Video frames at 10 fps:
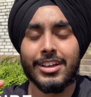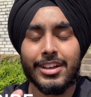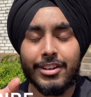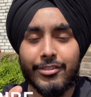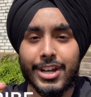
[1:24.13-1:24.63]

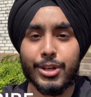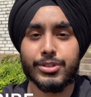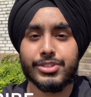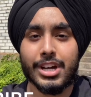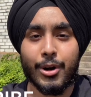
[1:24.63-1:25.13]

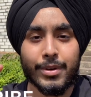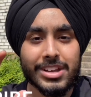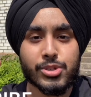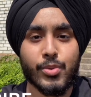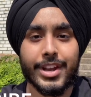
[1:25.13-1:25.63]
reduced down and
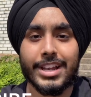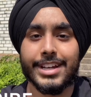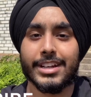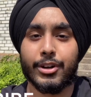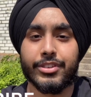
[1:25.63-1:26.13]
it's very
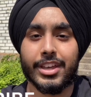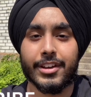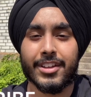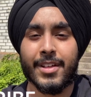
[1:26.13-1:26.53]
little out there.